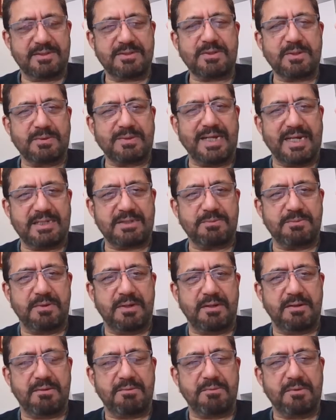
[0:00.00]
So that's
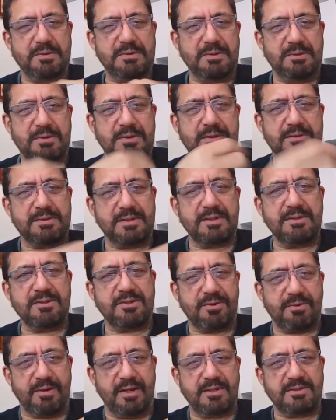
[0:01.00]
where, it
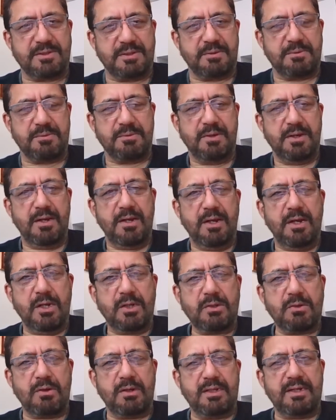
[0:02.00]
intrigues you
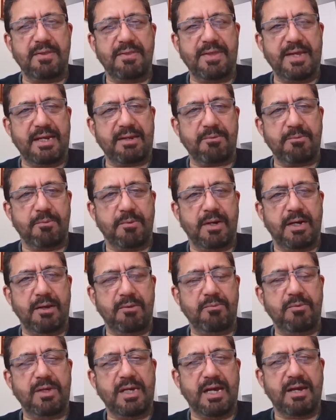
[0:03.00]
to learn that why
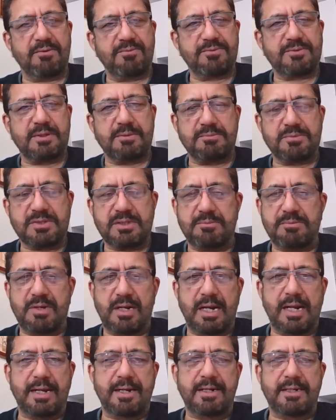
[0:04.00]
we have some
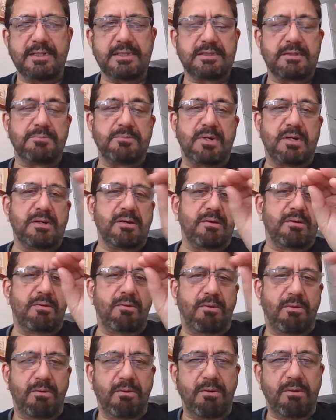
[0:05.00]
similarities among
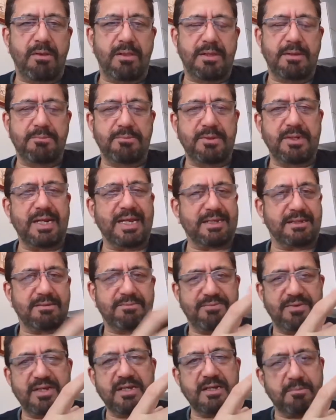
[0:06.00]
all the, like
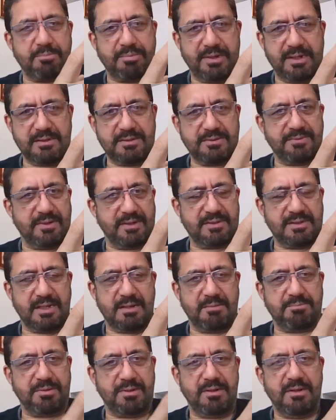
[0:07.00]
fingerprints, for
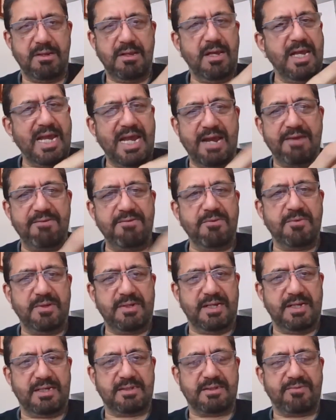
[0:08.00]
example. Everyone
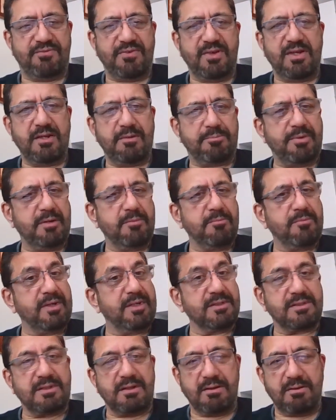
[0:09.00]
has a fingerprint, but
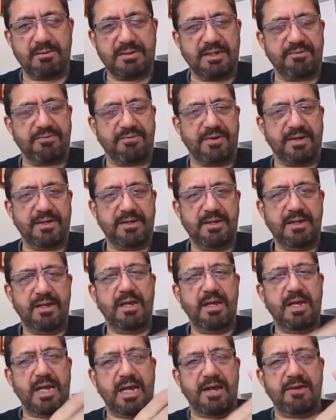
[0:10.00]
it's all different.
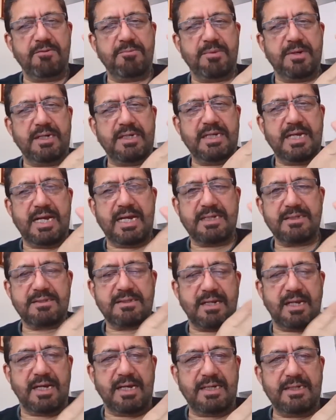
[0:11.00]
Everybody has
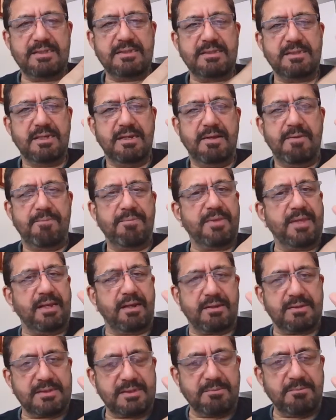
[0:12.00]
lines. They are
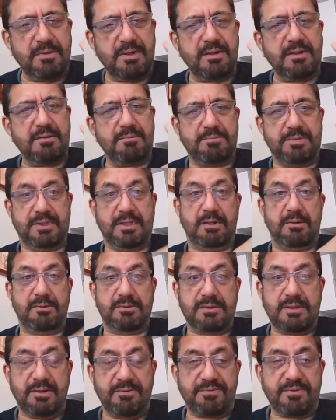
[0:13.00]
similar, but they
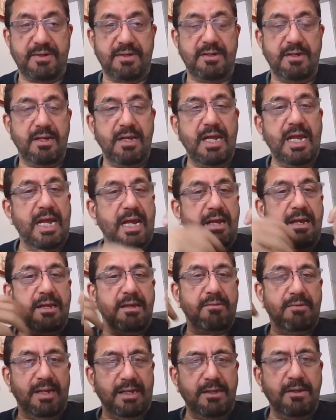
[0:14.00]
look different.
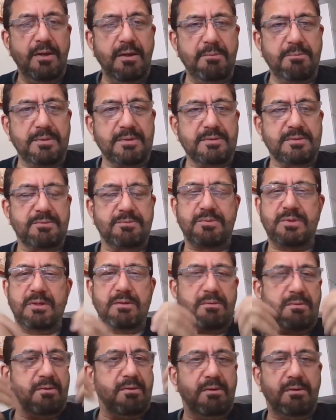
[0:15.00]
Like humans, we
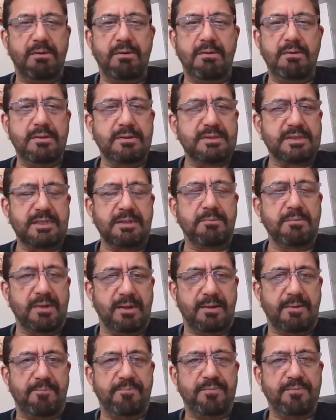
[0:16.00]
are all
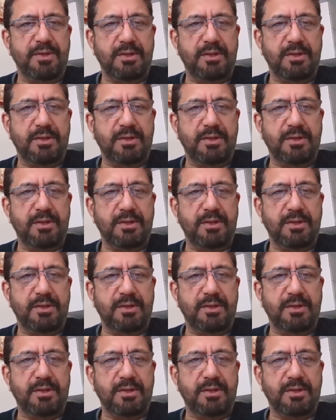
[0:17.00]
similar.